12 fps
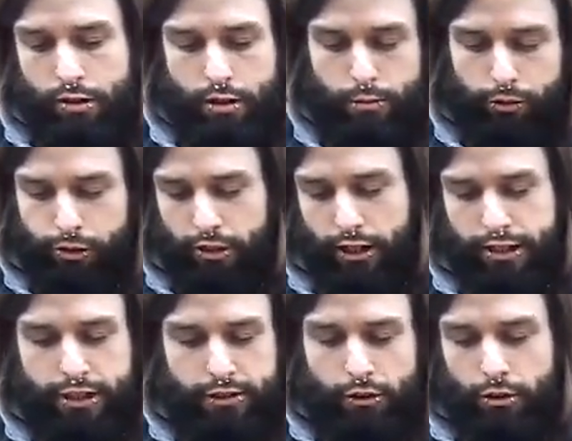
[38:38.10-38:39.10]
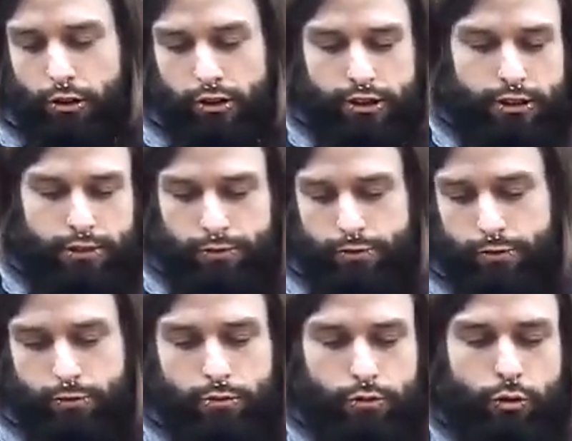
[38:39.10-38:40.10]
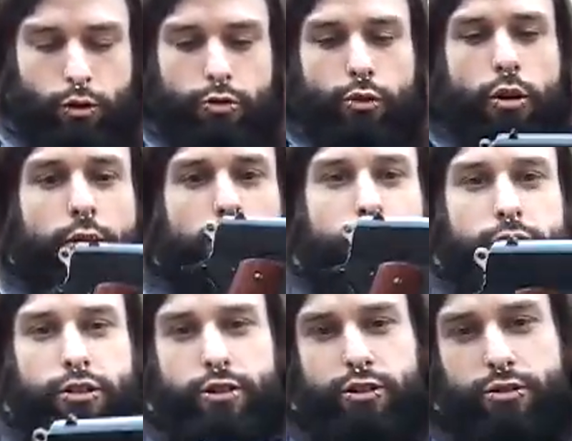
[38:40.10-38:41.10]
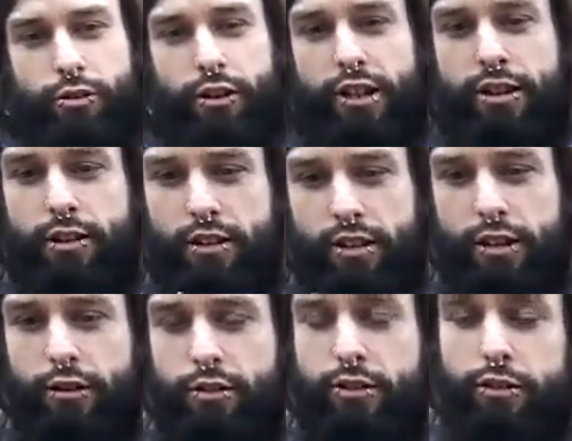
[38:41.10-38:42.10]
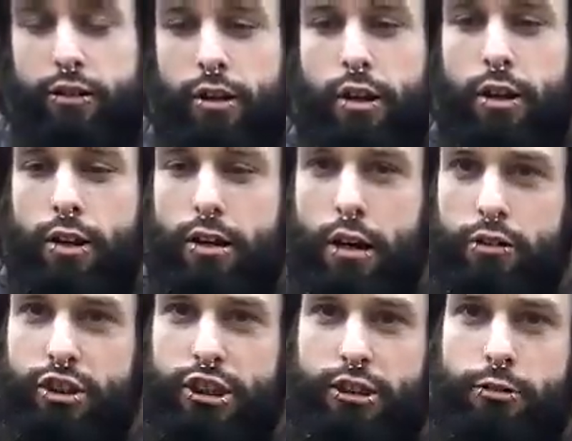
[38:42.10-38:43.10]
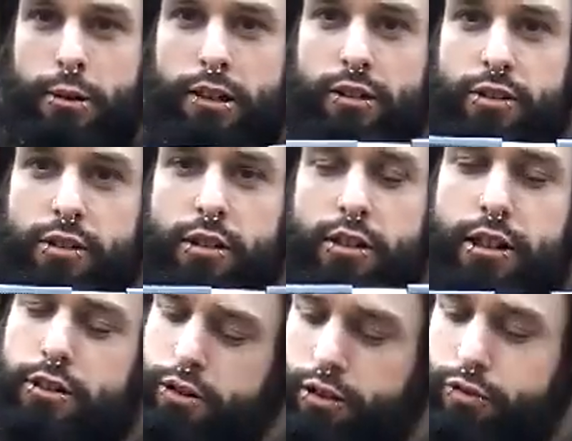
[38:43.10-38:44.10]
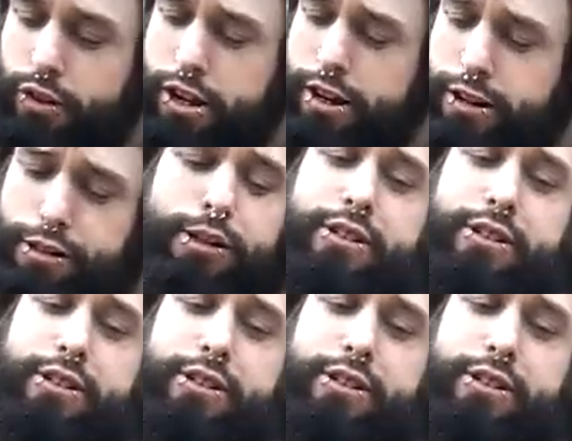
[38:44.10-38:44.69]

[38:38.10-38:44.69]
And I'm really liking the look, the overall look. There isn't really anything else I'll change about this gun. I know this video